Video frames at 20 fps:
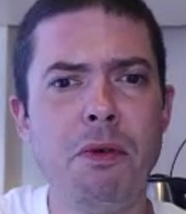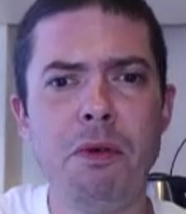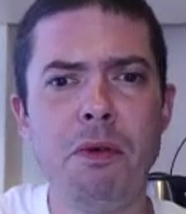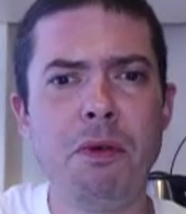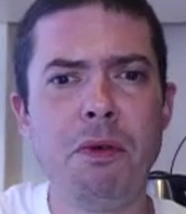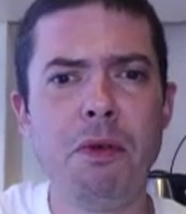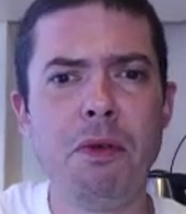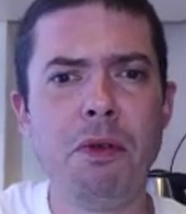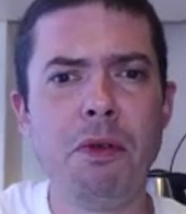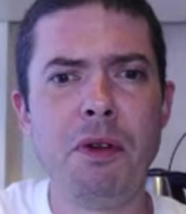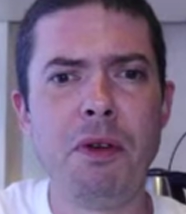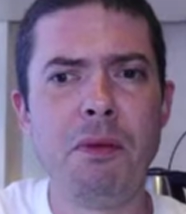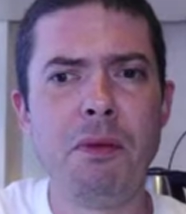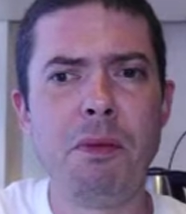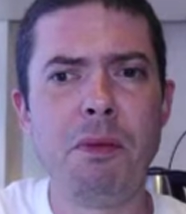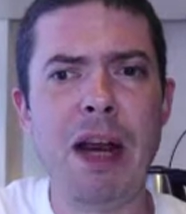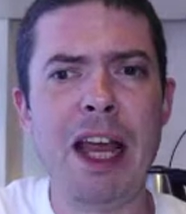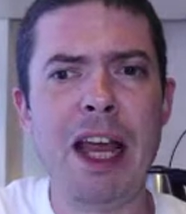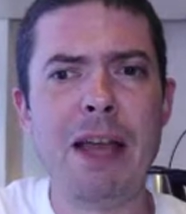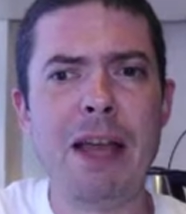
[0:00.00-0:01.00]
blaming
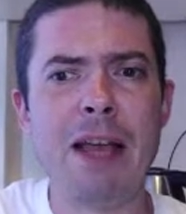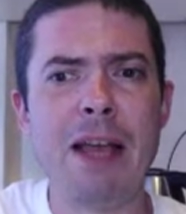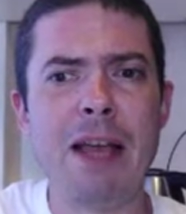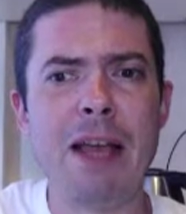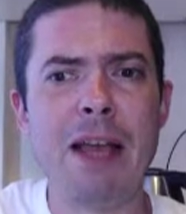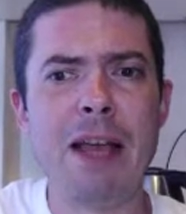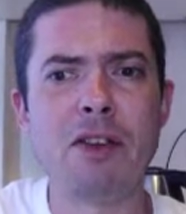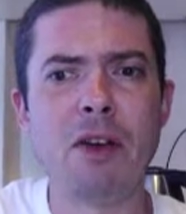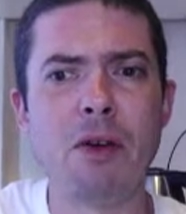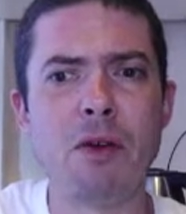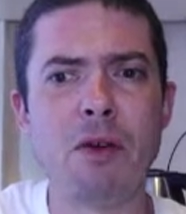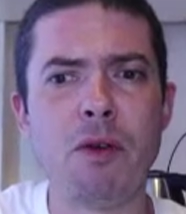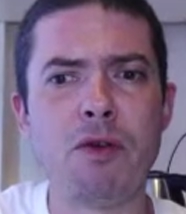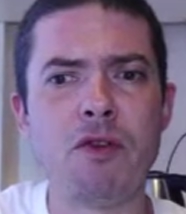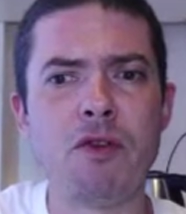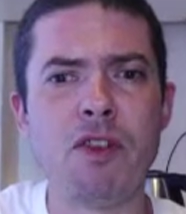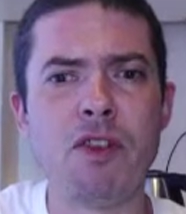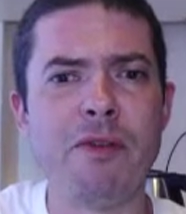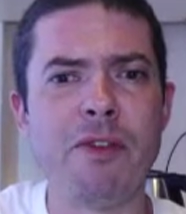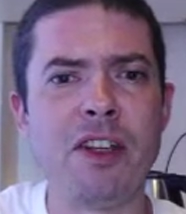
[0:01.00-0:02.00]
Donald Trump for the demise
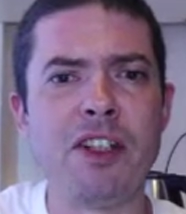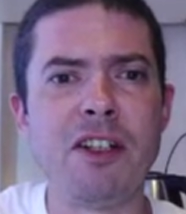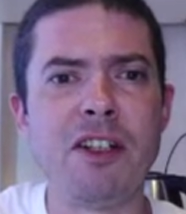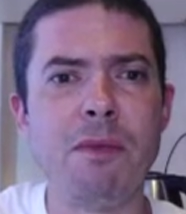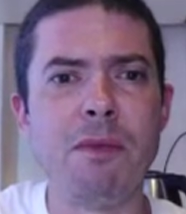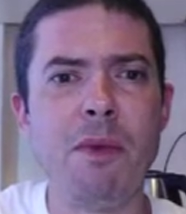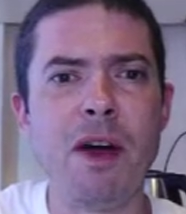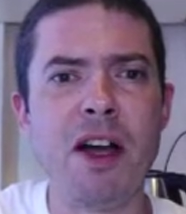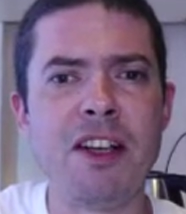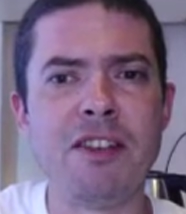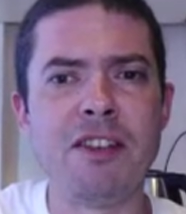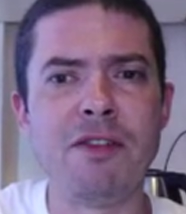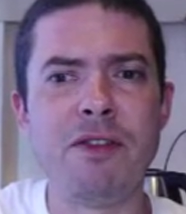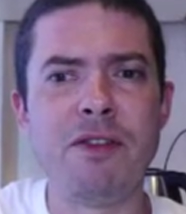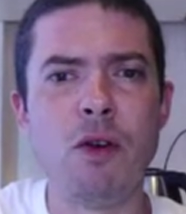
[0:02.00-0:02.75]
of your industry.